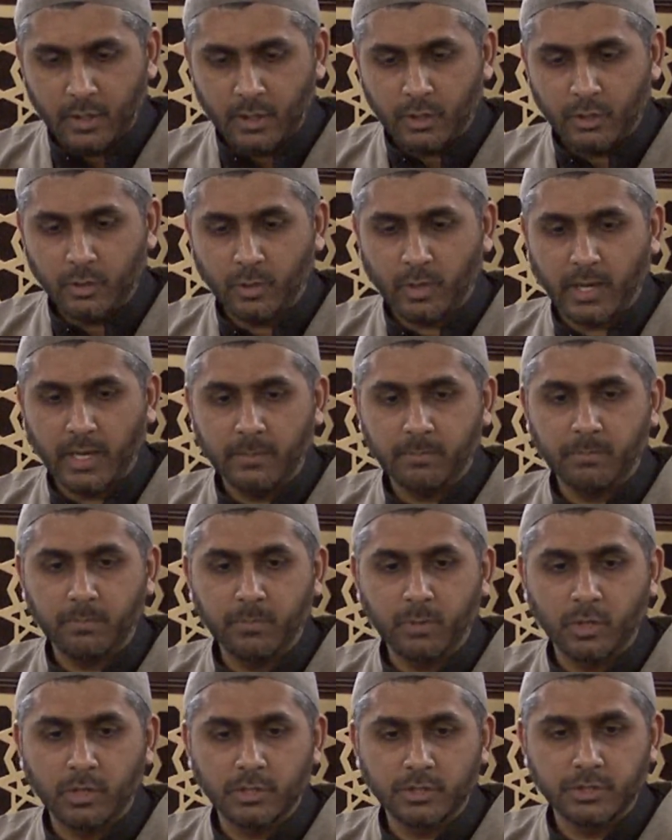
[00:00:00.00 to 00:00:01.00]

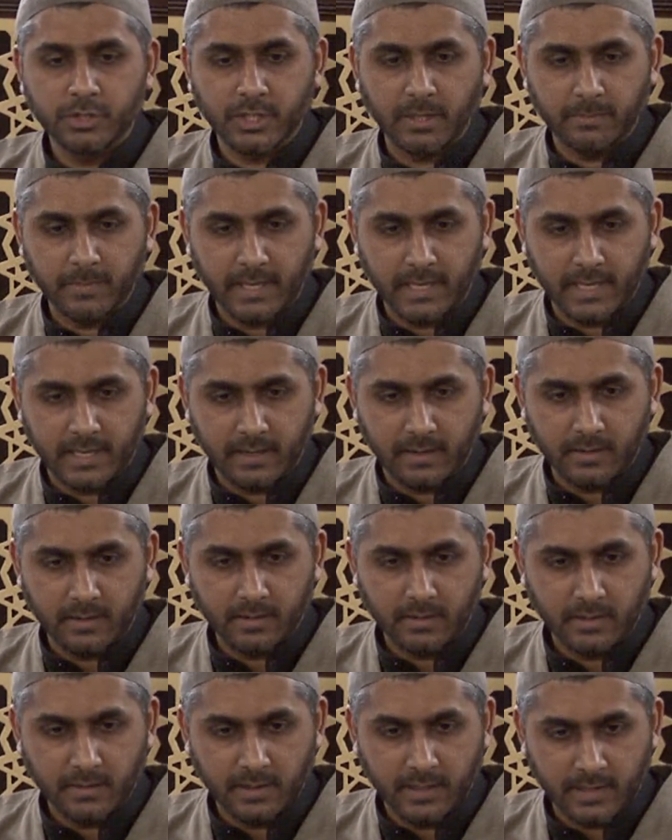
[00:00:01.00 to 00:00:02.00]
Yuhibbul Jamal
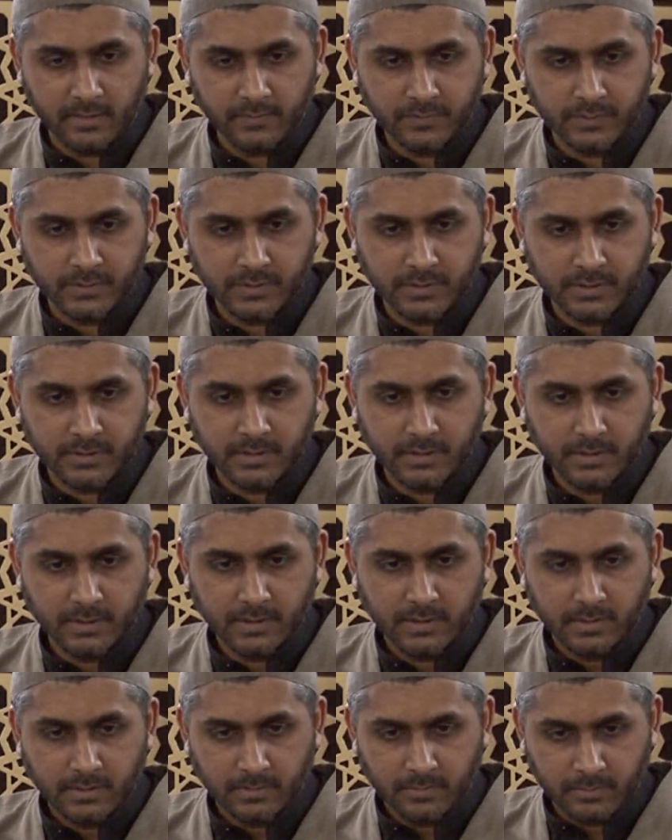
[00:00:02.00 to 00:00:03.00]
loves
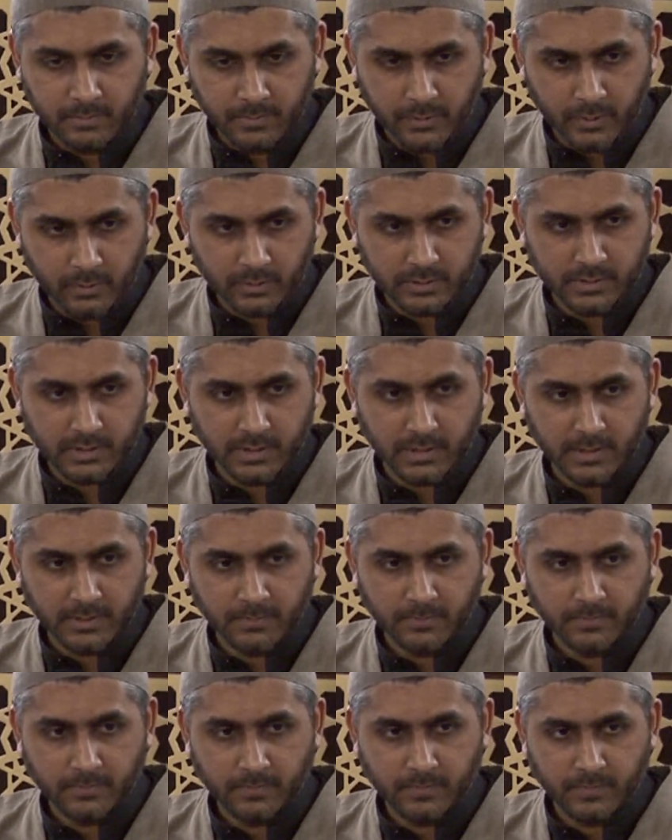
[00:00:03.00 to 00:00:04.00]
beauty.
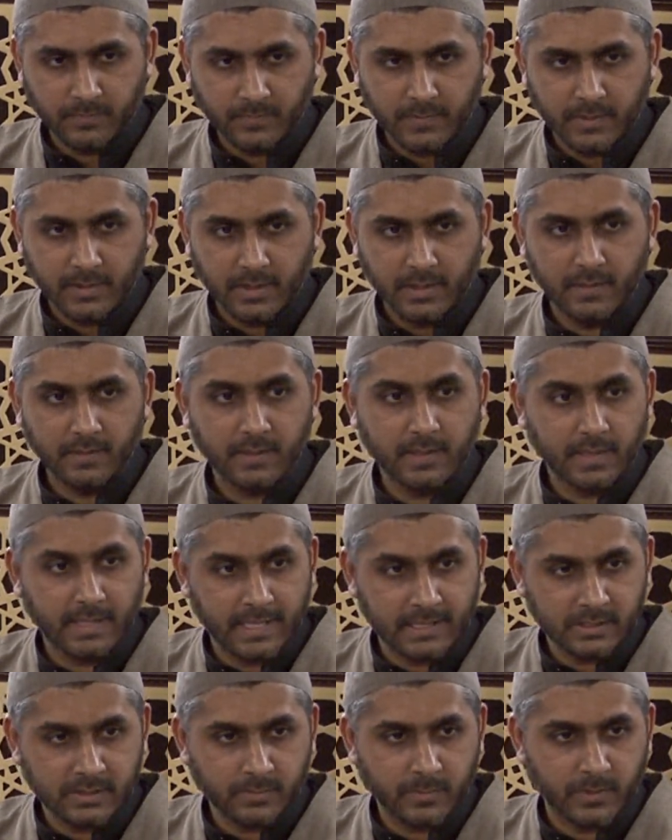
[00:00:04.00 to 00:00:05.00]
And the
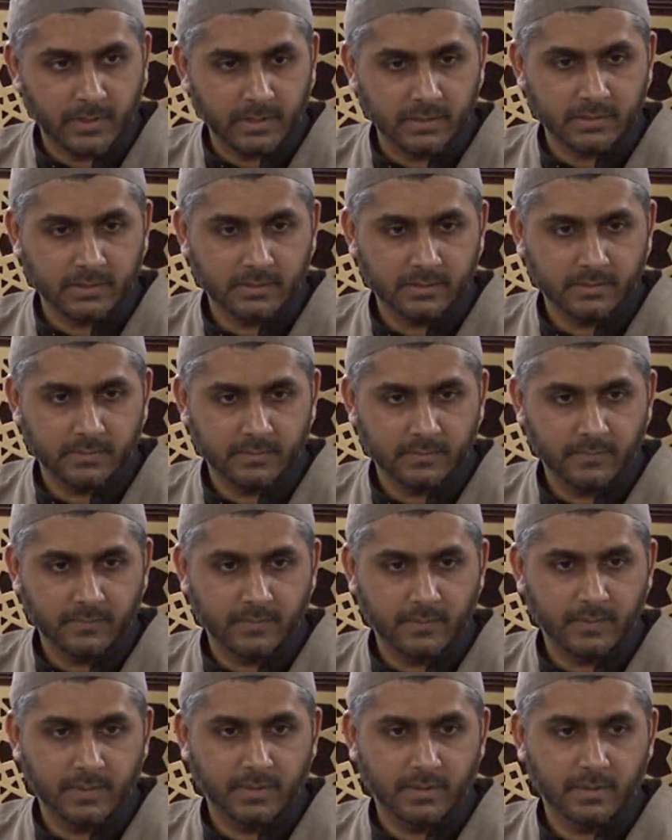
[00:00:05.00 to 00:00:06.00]
last part,
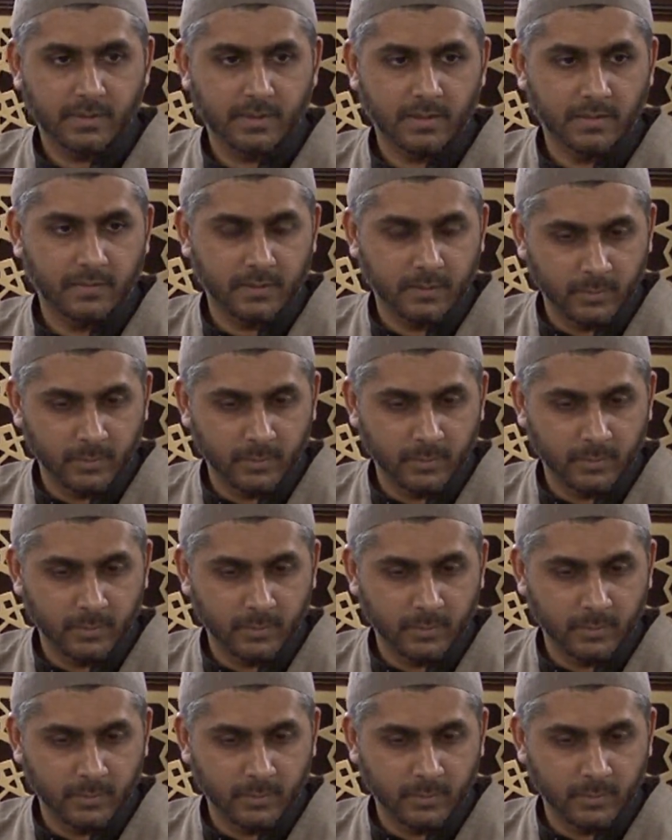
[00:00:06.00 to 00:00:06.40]
and